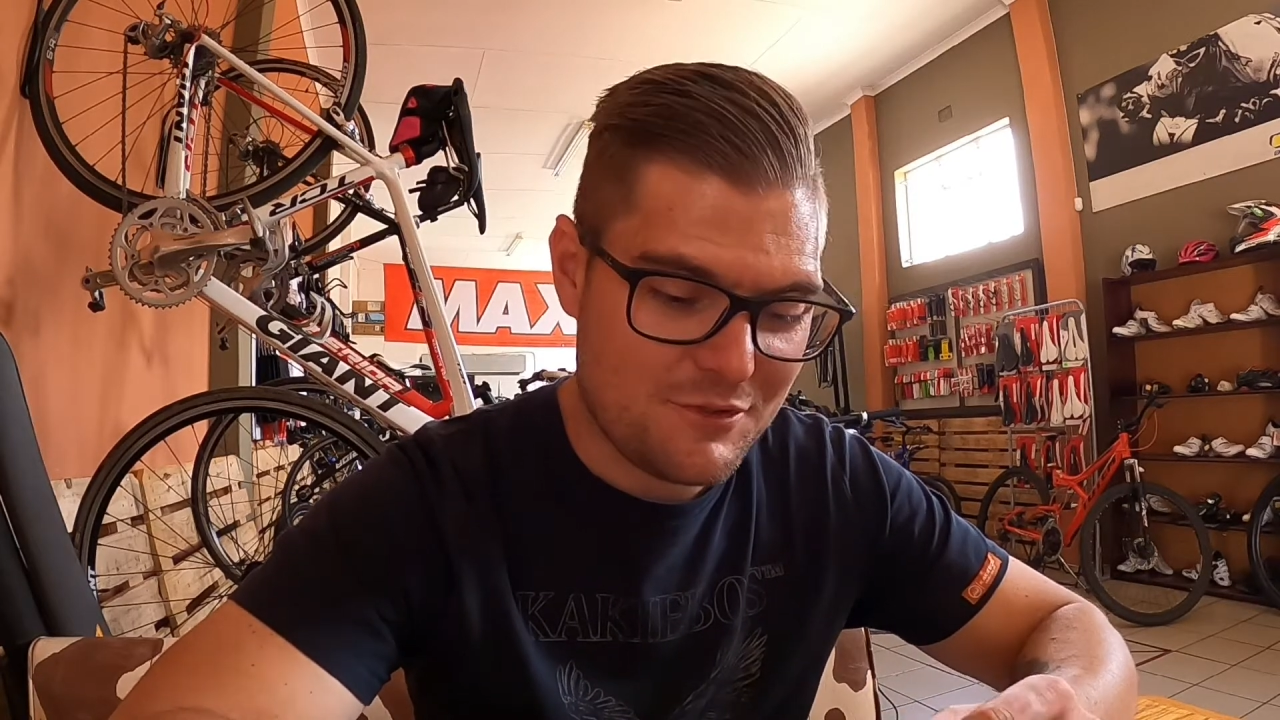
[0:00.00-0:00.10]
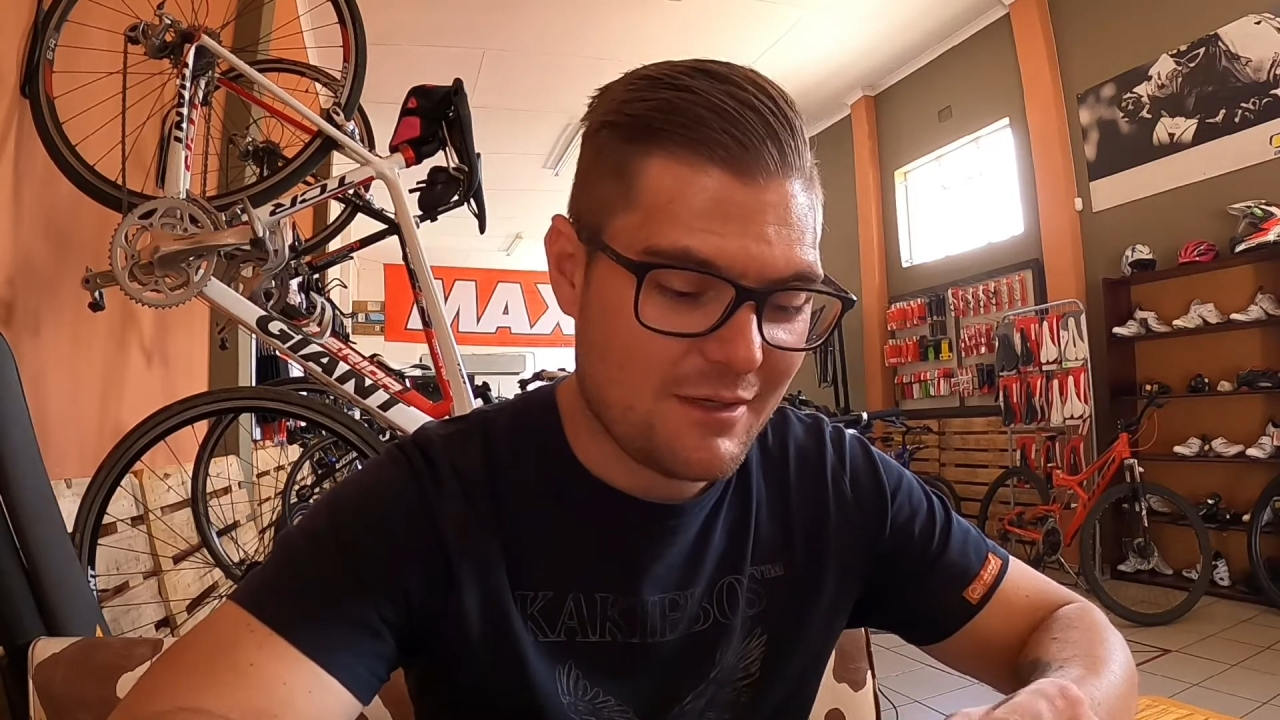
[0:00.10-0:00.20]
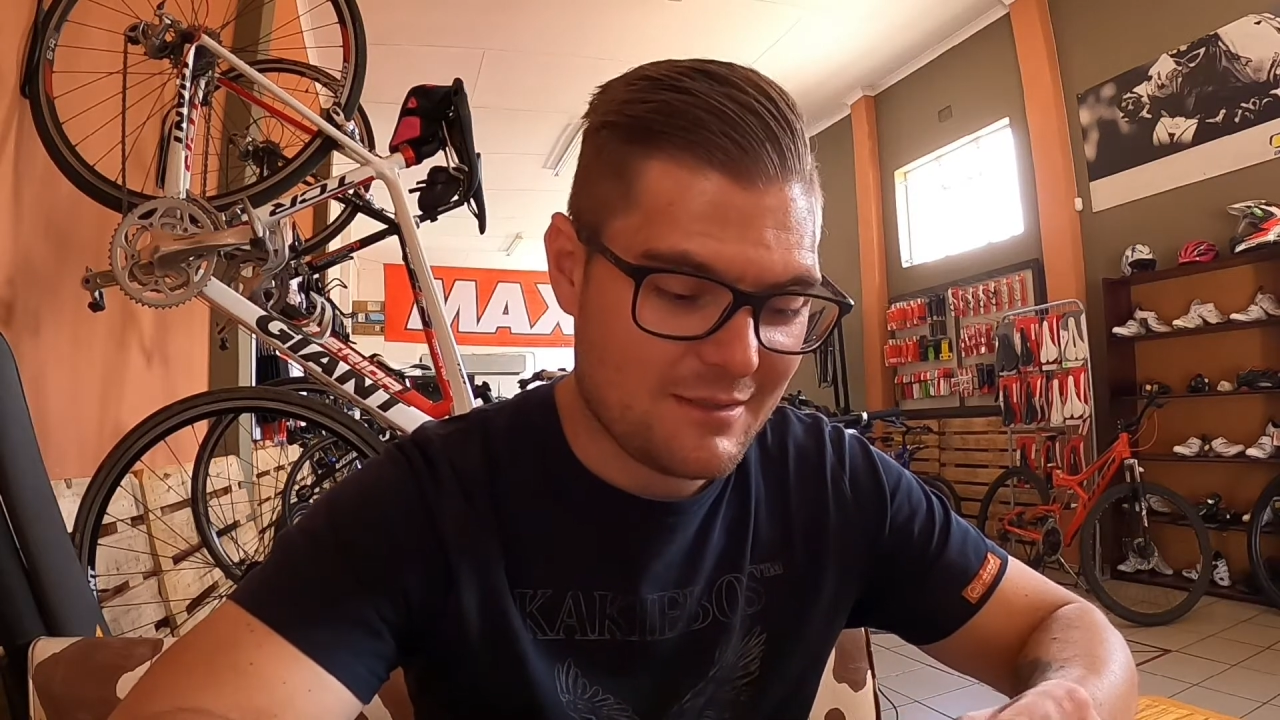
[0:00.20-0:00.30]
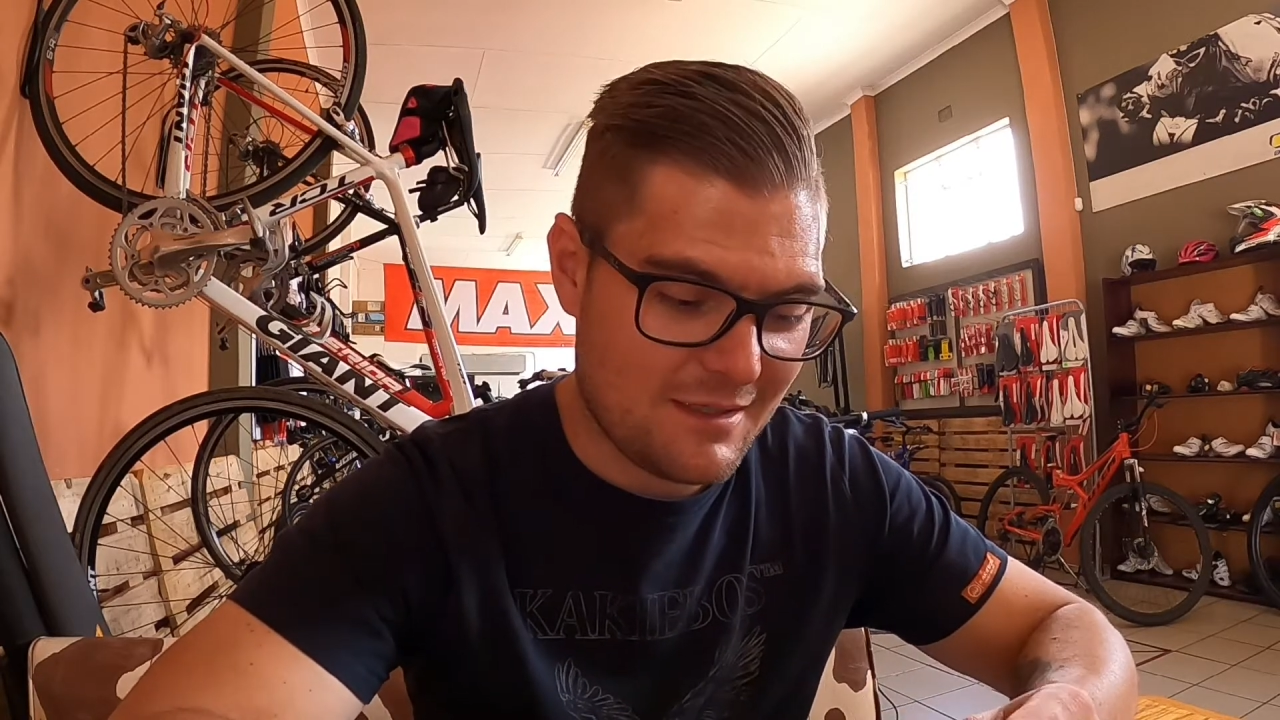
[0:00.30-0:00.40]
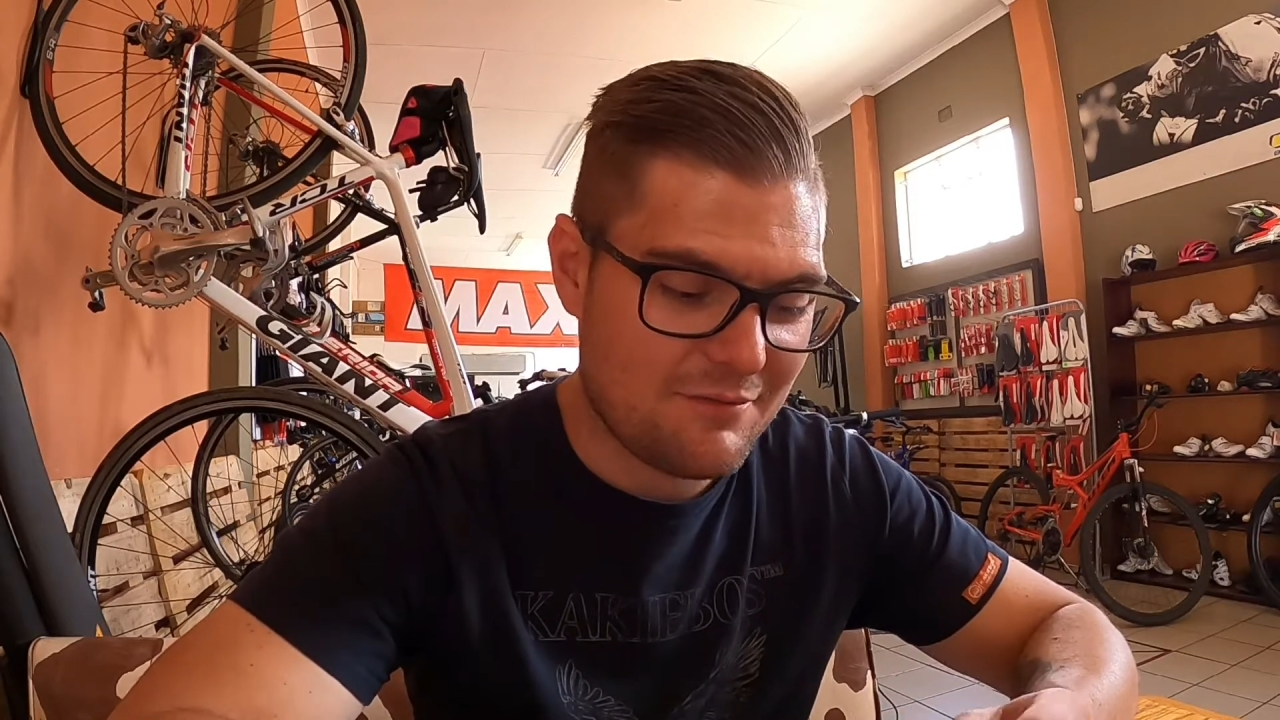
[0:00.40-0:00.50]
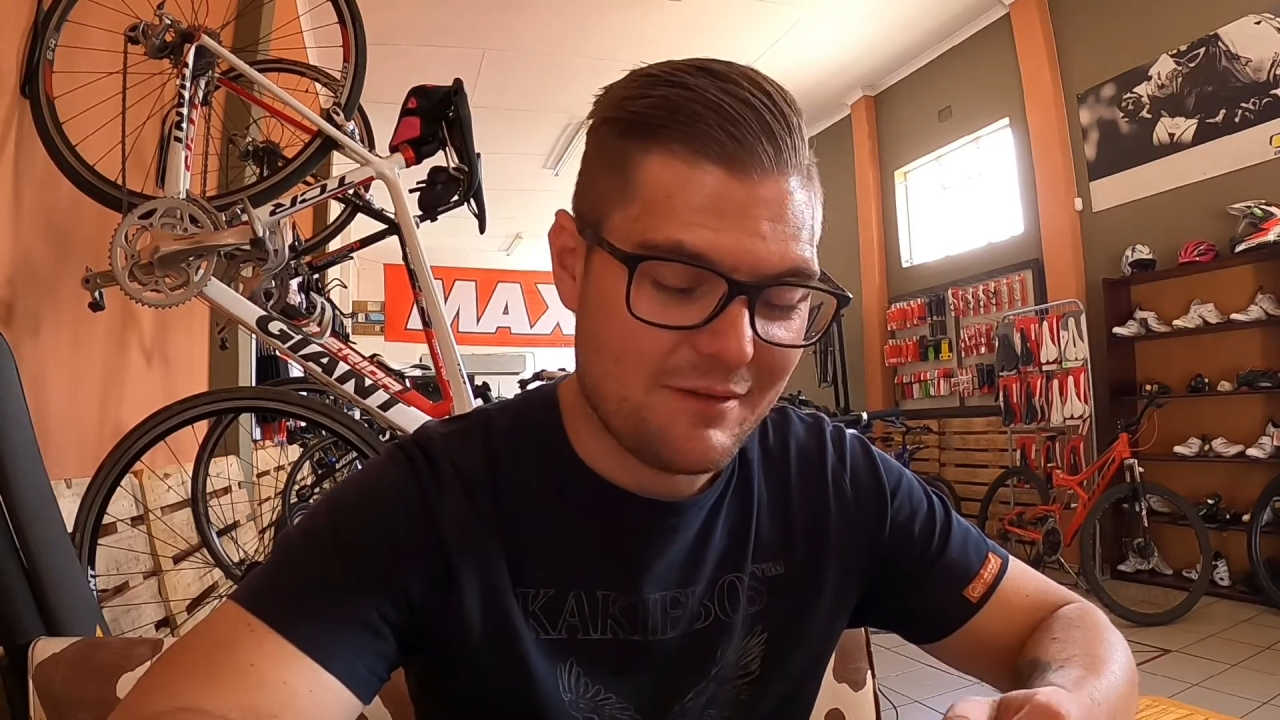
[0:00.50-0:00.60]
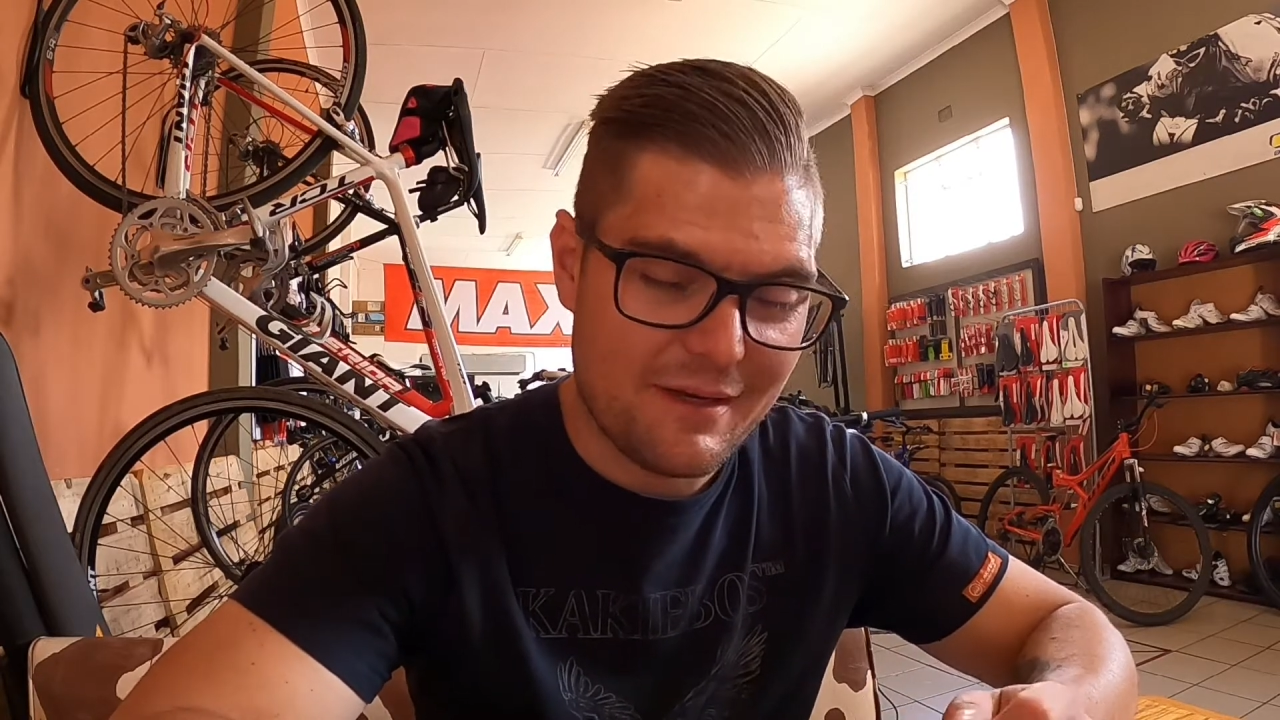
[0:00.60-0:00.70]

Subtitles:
promise you guys,